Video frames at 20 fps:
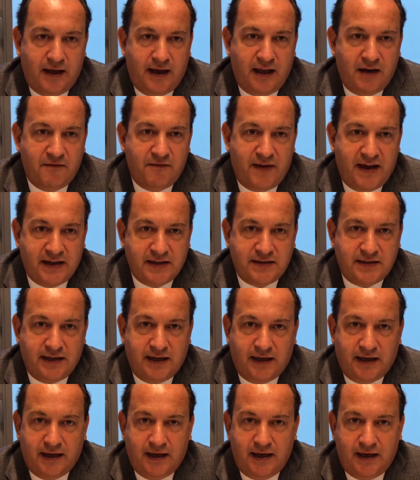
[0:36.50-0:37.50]

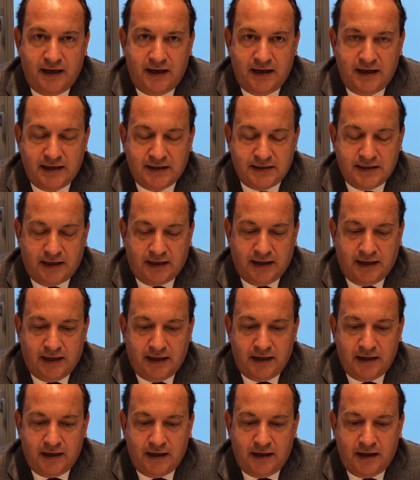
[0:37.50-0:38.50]
investing in
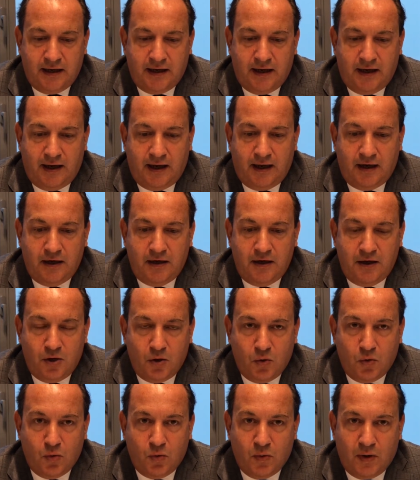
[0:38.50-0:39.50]
Italy in
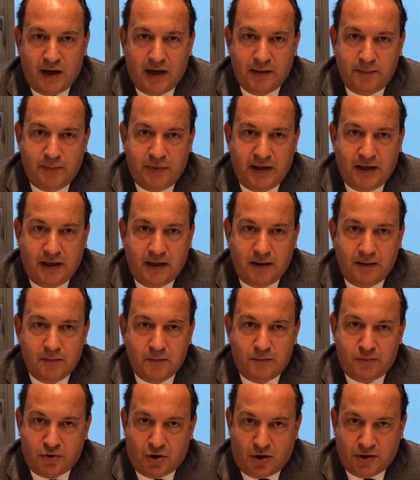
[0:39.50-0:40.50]
new IP
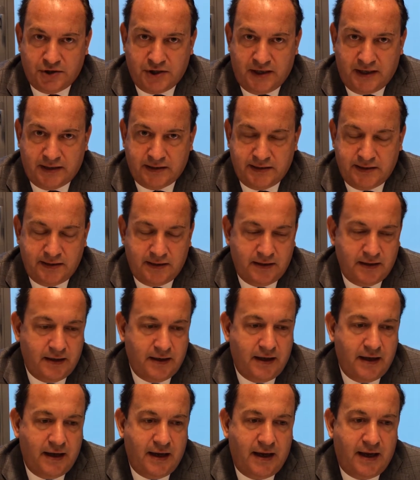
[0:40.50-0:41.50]
projects.
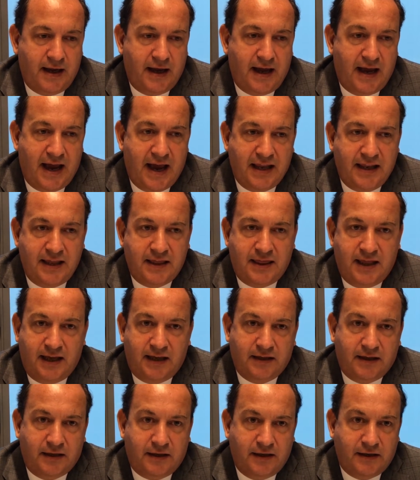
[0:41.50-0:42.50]

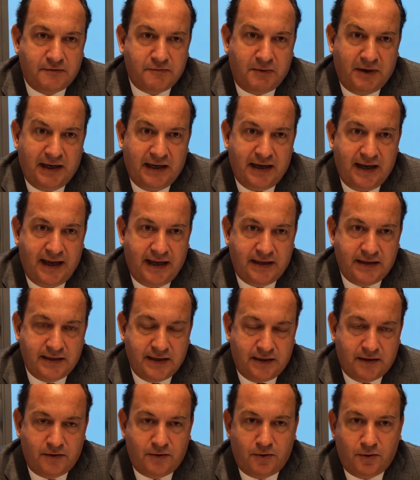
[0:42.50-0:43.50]
Anything that is
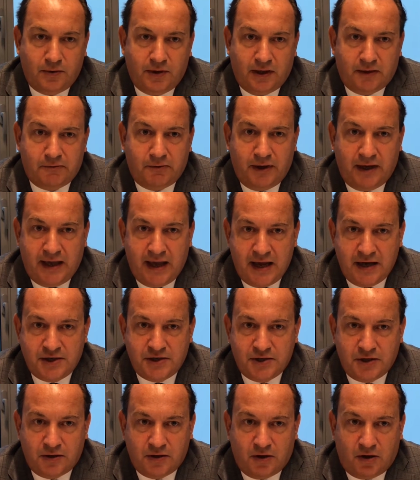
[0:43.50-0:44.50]
related to the
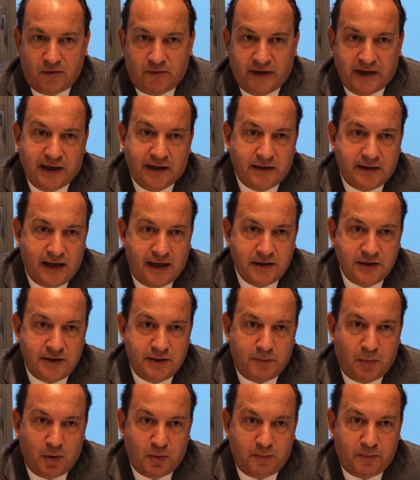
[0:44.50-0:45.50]
creation of an
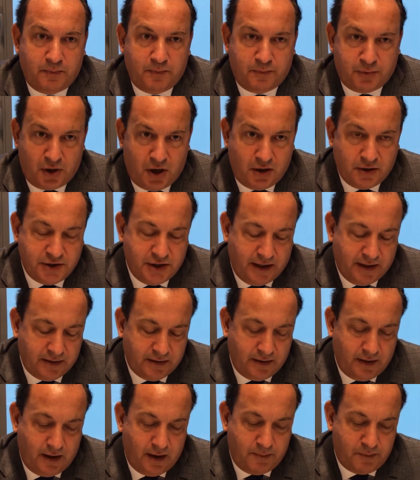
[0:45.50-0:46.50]
intangible
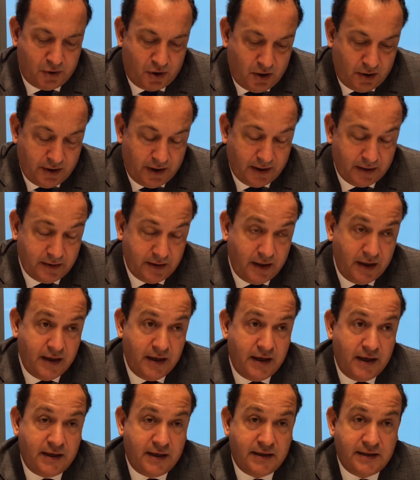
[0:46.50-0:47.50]
product,
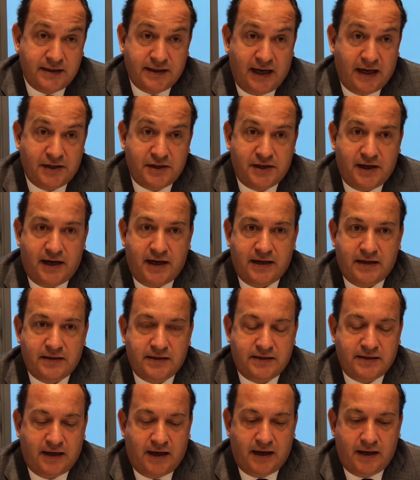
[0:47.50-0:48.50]
such
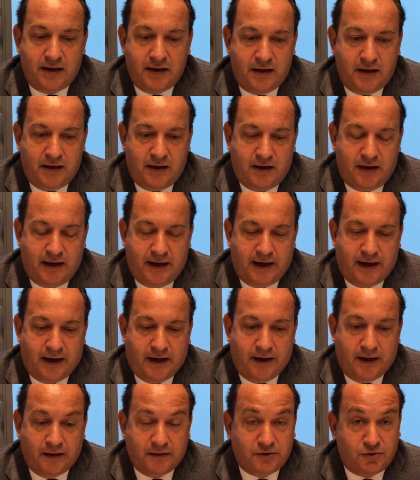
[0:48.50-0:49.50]
as
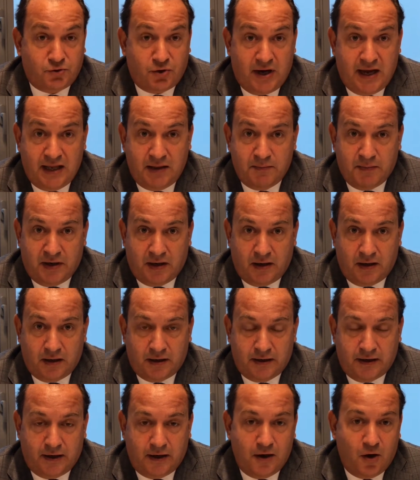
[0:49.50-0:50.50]
a
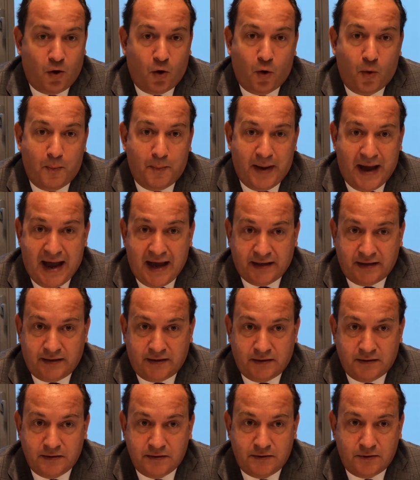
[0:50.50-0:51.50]
trademark or
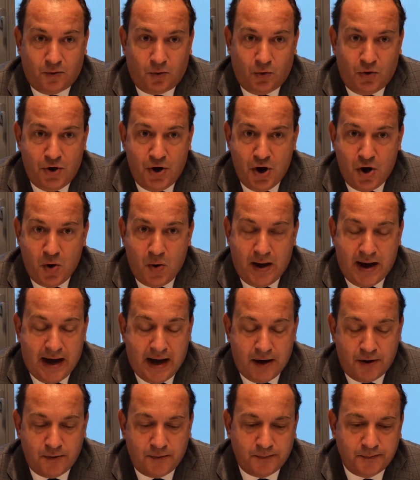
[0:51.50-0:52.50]
patents or
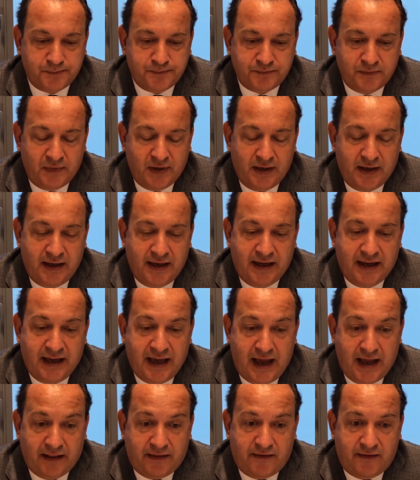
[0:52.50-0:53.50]
know-how,
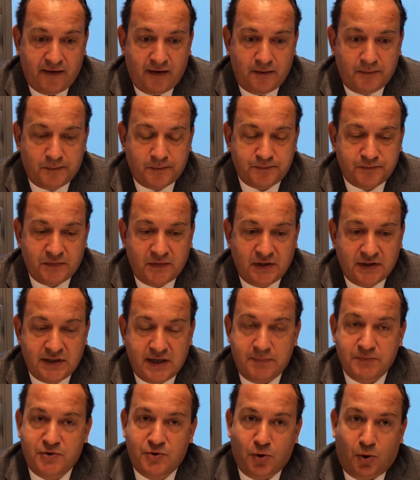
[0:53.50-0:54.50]
gets
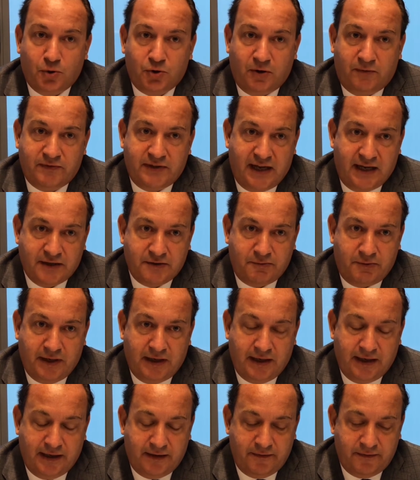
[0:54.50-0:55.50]
some sort of tax
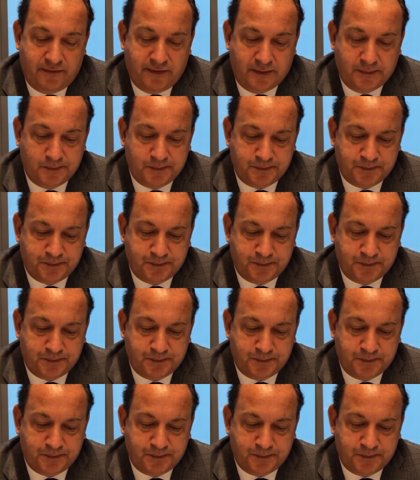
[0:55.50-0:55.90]
relief.